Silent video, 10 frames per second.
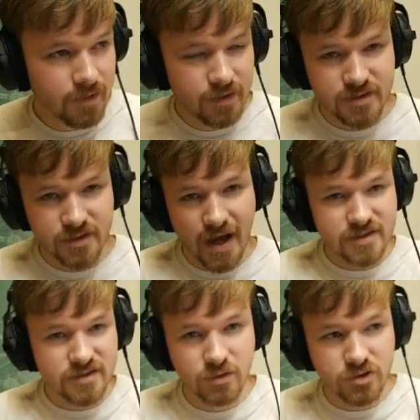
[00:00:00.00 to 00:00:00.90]
So that
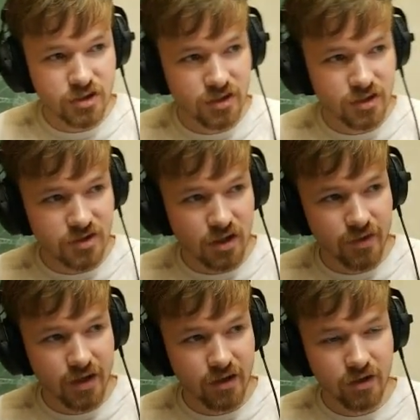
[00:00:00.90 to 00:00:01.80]
solution is all
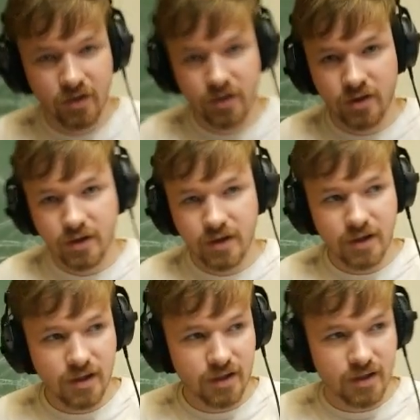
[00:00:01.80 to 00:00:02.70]
there
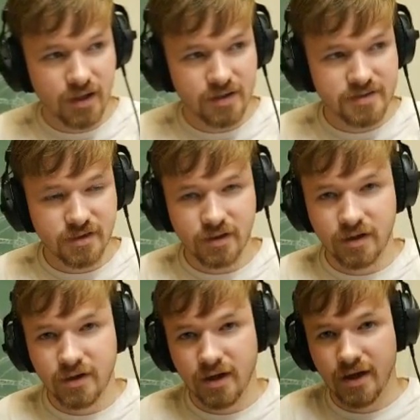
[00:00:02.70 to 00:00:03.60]
in
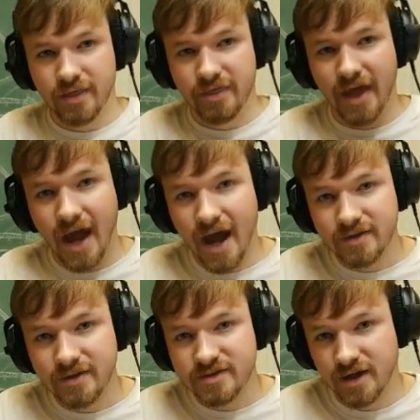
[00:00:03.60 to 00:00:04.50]
concert.
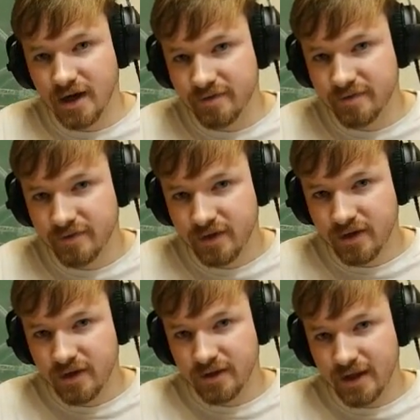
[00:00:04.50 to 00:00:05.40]
That stuff
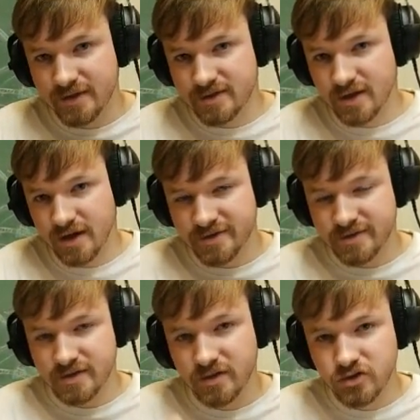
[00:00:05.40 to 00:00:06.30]
lets
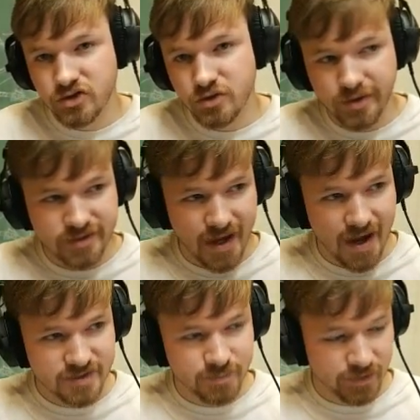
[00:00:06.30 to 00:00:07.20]
us do the
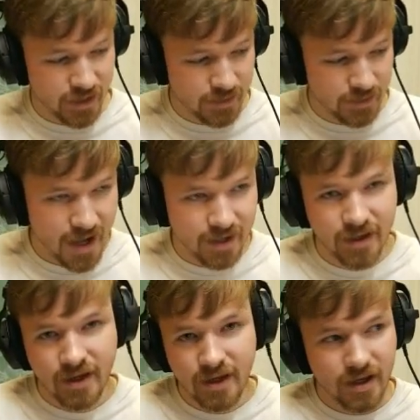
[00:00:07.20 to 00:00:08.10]
TAS playback
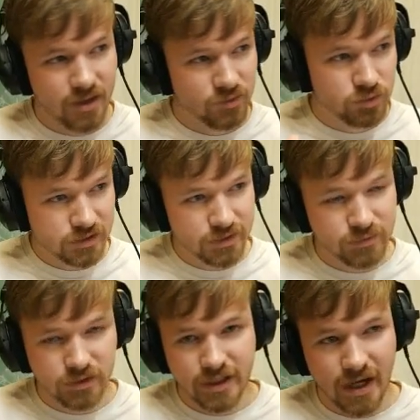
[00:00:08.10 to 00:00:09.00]
in really,
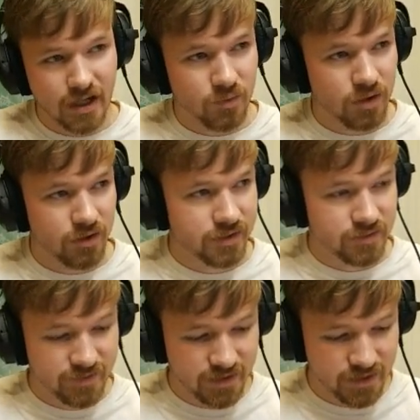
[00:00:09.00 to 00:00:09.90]
really high quality
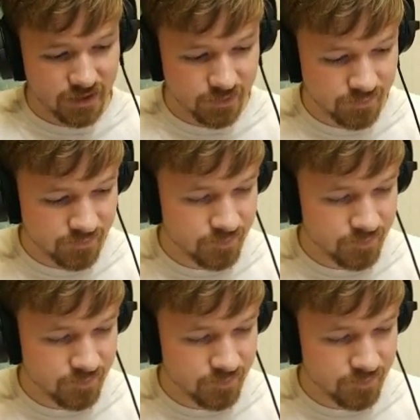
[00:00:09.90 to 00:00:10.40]
video.